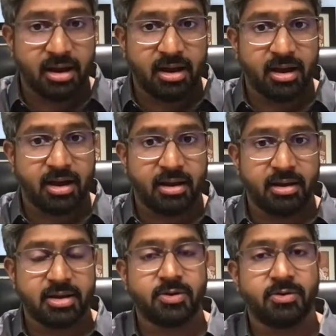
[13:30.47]

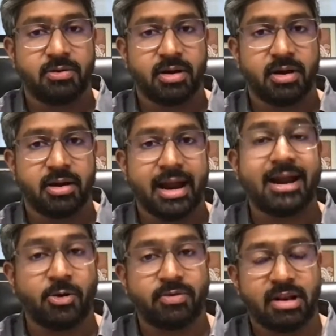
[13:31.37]
get
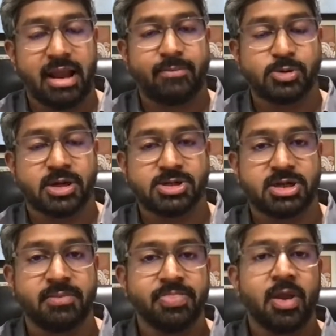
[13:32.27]
out with
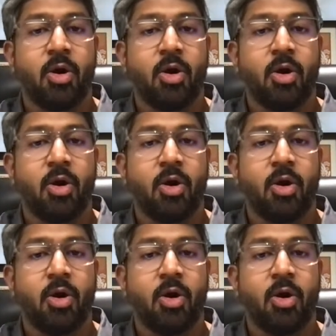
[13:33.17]
liposuction,